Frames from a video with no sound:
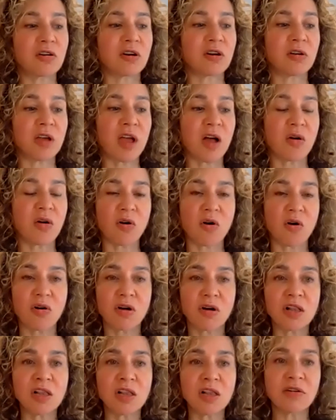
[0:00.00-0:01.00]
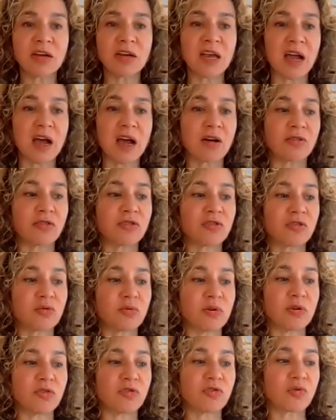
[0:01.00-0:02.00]
and alcohol clearinghouse
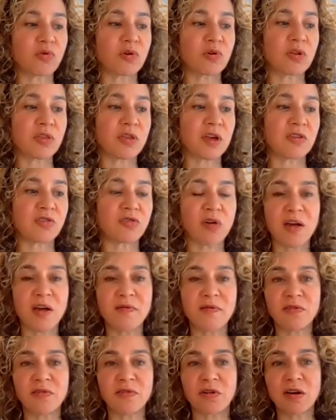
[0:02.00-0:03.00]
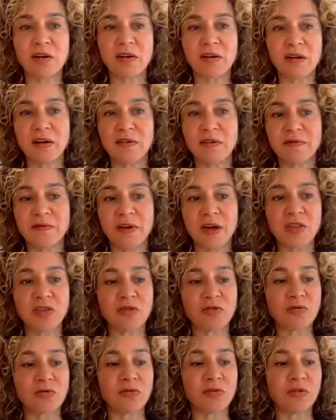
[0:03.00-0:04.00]
to ensure that drivers are
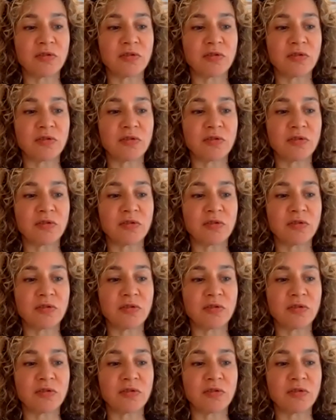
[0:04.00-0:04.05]
identified through